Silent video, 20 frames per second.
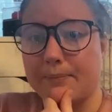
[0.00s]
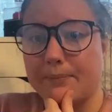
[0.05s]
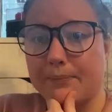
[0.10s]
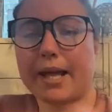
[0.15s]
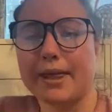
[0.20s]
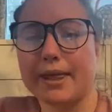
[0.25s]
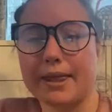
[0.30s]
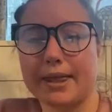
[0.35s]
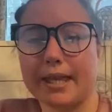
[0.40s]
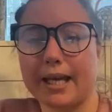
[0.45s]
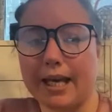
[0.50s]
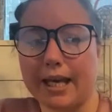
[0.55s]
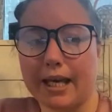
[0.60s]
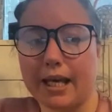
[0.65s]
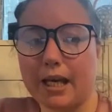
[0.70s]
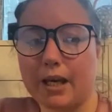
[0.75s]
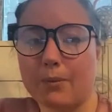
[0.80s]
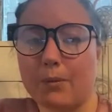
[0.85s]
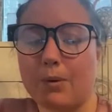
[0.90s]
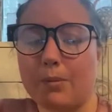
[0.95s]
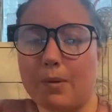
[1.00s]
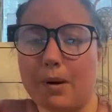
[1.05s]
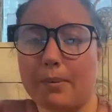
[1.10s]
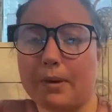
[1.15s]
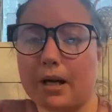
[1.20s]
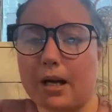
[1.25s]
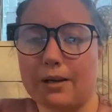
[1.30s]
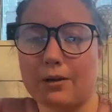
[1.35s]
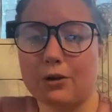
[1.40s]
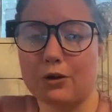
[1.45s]
I think we might be
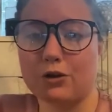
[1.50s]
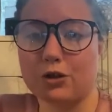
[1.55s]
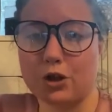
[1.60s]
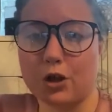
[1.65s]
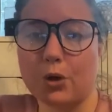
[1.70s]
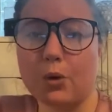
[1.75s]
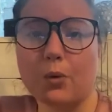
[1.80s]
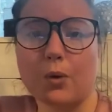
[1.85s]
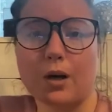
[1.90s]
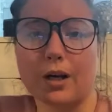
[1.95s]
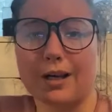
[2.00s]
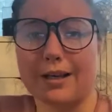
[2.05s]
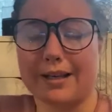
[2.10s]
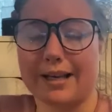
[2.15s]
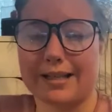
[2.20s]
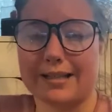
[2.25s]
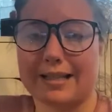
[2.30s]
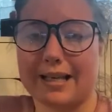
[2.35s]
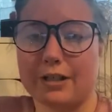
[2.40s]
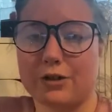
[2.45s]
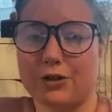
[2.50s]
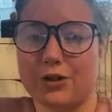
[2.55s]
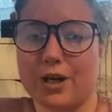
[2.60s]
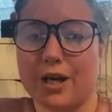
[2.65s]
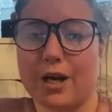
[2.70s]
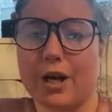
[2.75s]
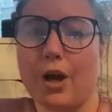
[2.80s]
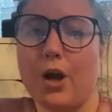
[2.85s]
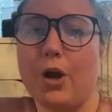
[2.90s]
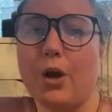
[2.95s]
going on two holidays next
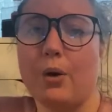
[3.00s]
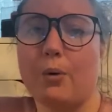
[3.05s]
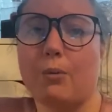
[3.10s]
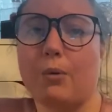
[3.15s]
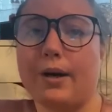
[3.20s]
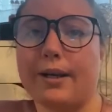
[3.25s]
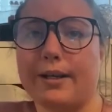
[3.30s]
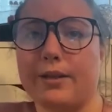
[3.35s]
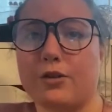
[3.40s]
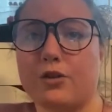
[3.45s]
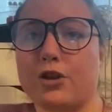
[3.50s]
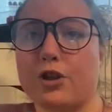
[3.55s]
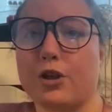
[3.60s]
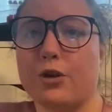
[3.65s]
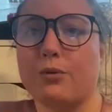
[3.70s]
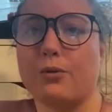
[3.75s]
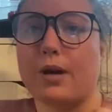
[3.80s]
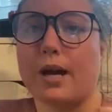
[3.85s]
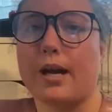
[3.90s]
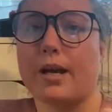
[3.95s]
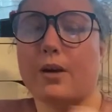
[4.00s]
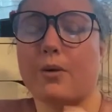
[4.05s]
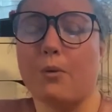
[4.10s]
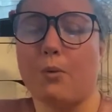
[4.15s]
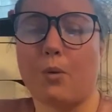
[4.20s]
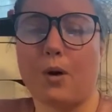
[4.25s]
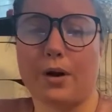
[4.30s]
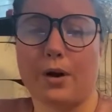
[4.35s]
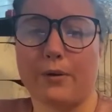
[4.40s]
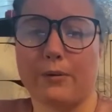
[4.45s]
year. One in June and
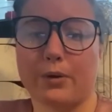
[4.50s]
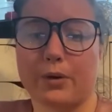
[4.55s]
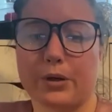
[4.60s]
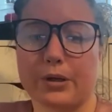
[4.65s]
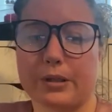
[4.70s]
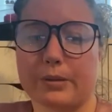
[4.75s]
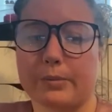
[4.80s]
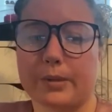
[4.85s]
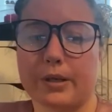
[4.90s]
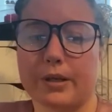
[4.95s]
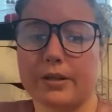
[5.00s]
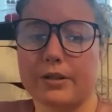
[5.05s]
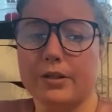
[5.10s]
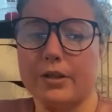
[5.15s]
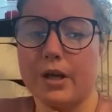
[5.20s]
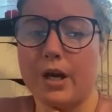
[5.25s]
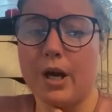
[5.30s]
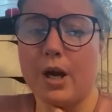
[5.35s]
one over Christmas.